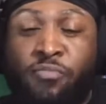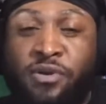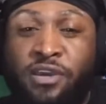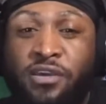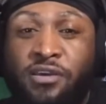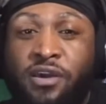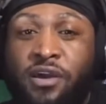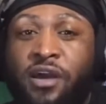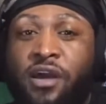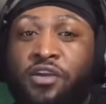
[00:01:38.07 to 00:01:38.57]
You know
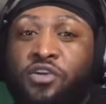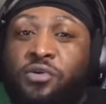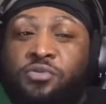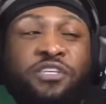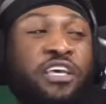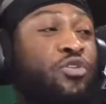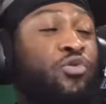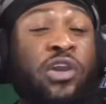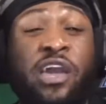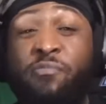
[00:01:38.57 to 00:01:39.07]
what I'm saying?
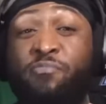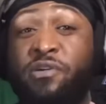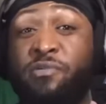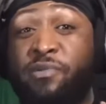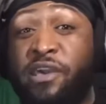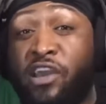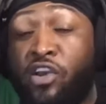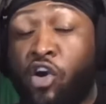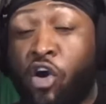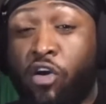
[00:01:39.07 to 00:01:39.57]
You can't beat me
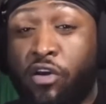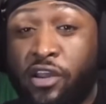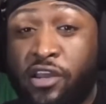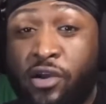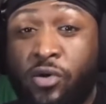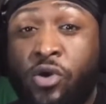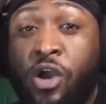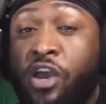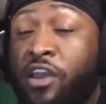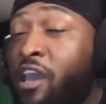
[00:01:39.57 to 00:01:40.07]
in cardio,
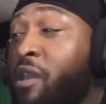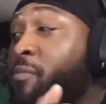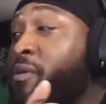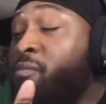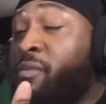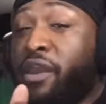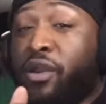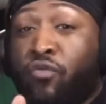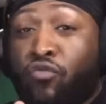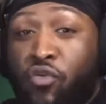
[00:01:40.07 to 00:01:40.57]
can't beat me
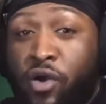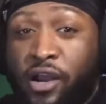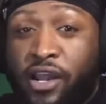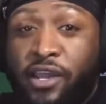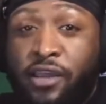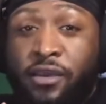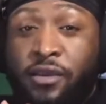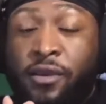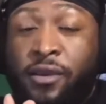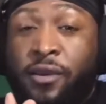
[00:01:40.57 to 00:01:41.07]
in running.
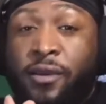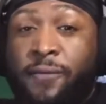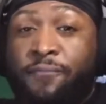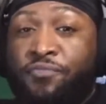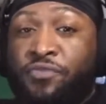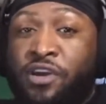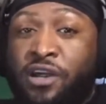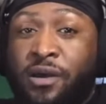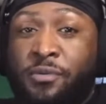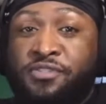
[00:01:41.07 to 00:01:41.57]
You
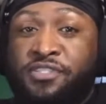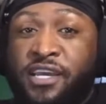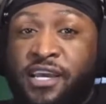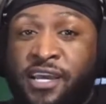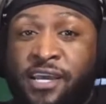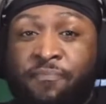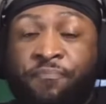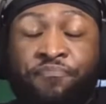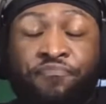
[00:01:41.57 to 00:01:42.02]
know what I'm saying?